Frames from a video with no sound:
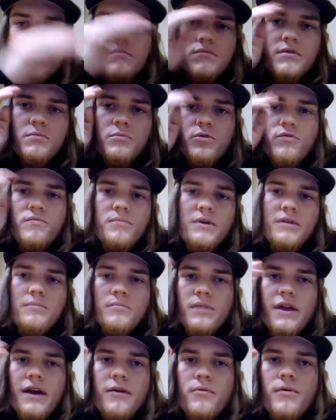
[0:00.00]
like the
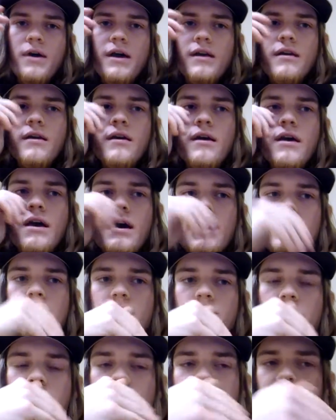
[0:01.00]
movement, black-white,
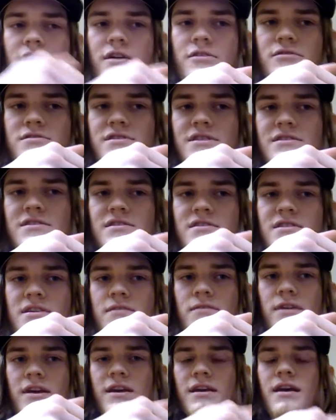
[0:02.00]
and then blue-yellow
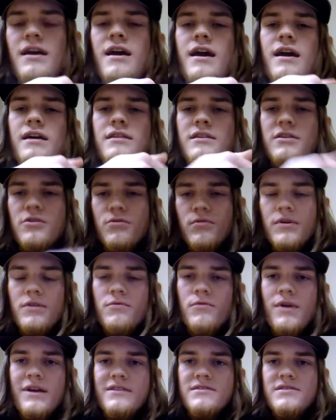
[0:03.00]
sensitivity, and then
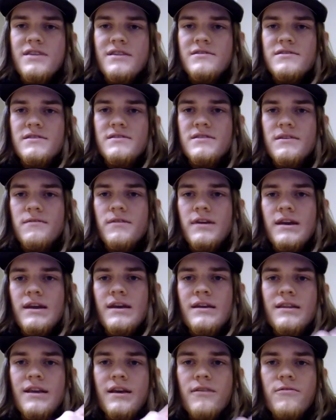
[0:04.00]
green-red
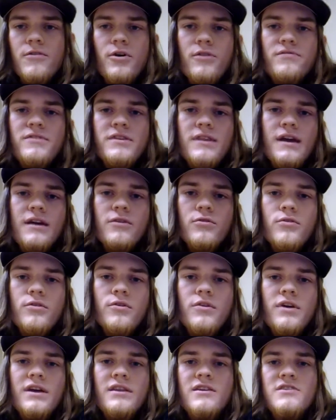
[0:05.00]
sensitivity, and they evolved in that
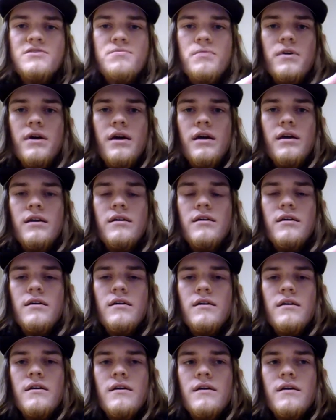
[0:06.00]
order, and that's why
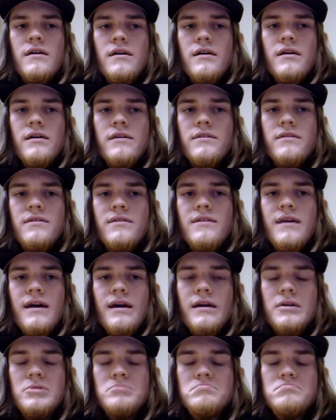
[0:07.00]

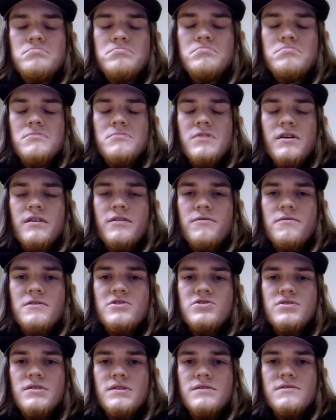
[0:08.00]
that kind of
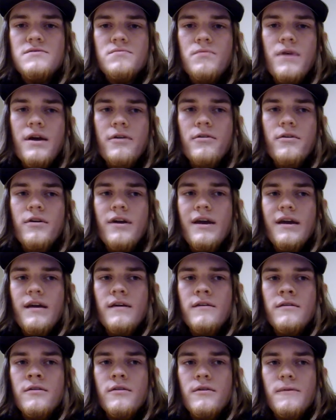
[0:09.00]
vision is rarer, I
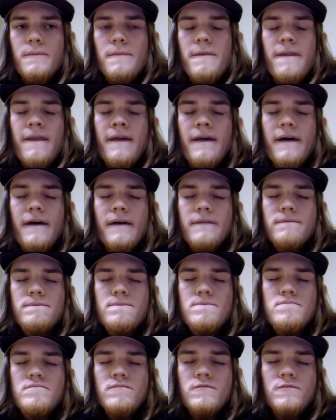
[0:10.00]
guess, or
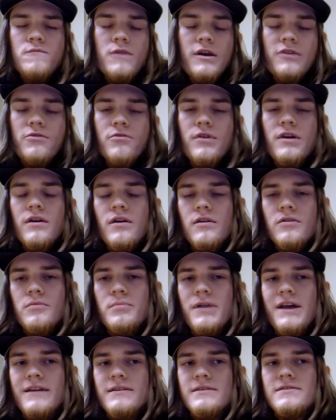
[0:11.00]
red-green
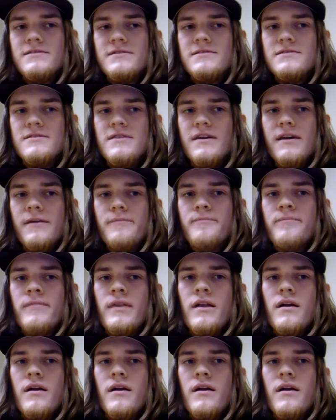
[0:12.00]
color blindness is a thing.